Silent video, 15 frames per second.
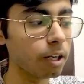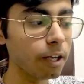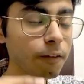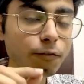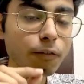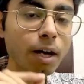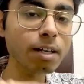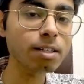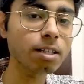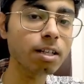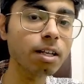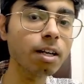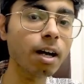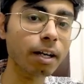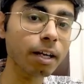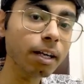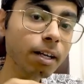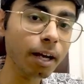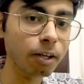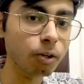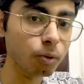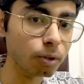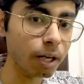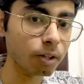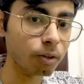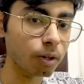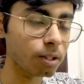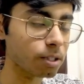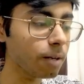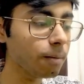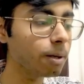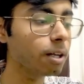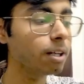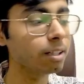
if I say again I know that concept,